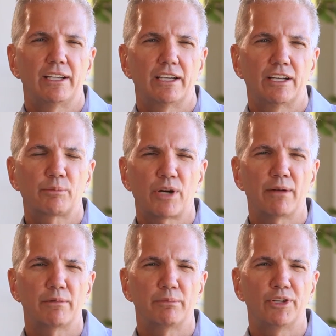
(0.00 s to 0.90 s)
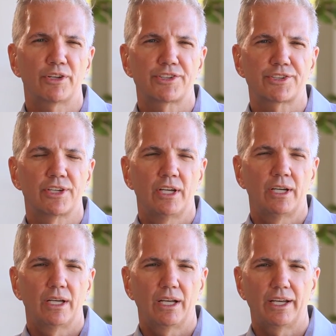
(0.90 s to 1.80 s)
the problem looks,
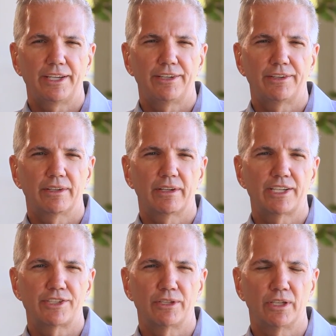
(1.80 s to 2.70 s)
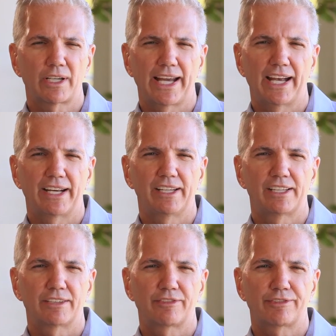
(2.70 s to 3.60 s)
as you look at
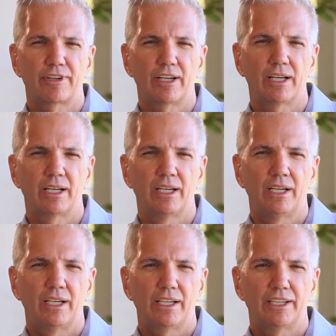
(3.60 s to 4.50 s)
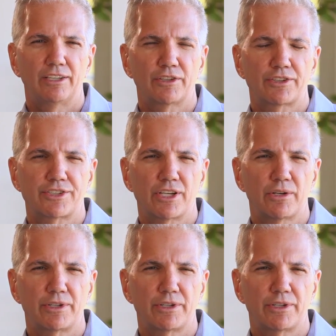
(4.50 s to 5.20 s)
it, it looks so